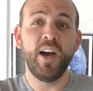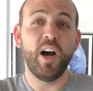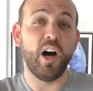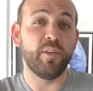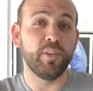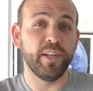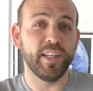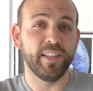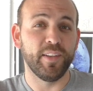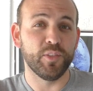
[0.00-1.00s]
I'll have a
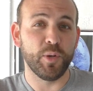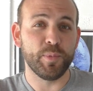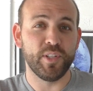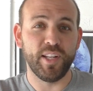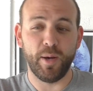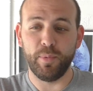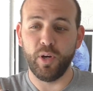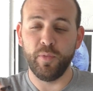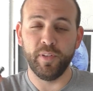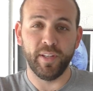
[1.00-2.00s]
link in the description down
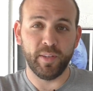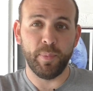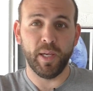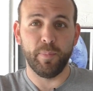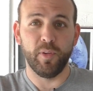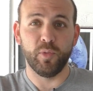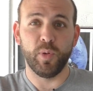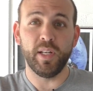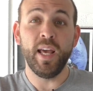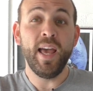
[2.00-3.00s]
below if you'd like to pick up this
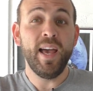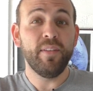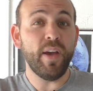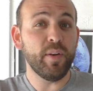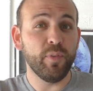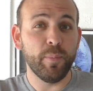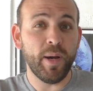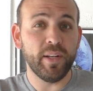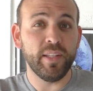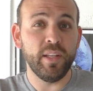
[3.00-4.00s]
one. I've had it for
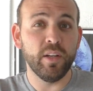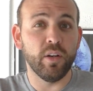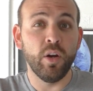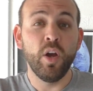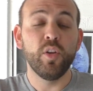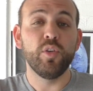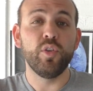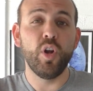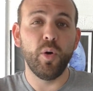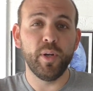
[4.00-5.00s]
about a year,
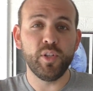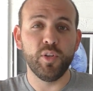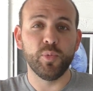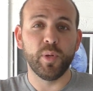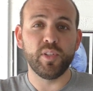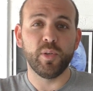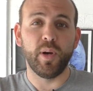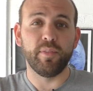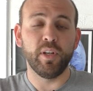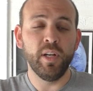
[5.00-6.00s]
no issues
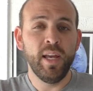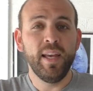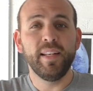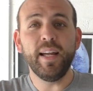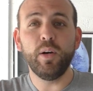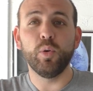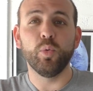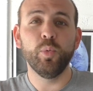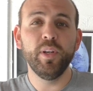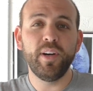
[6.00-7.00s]
whatsoever. Now,
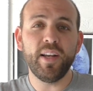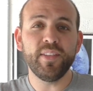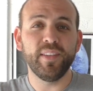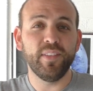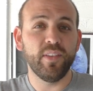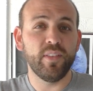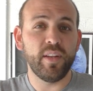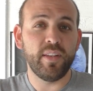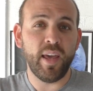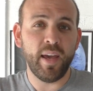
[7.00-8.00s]
realizing this is a
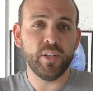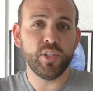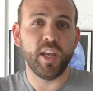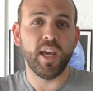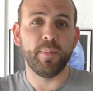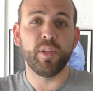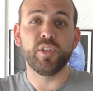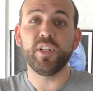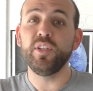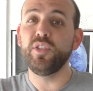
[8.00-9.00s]
dash cam and
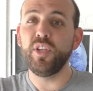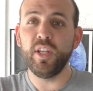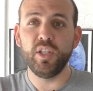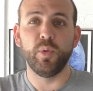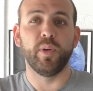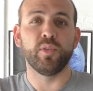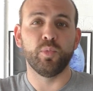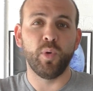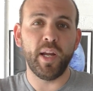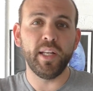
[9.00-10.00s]
there's continuous
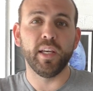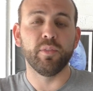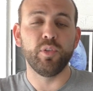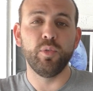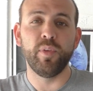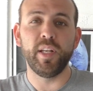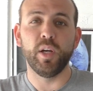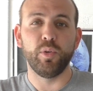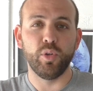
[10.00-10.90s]
writing of new video,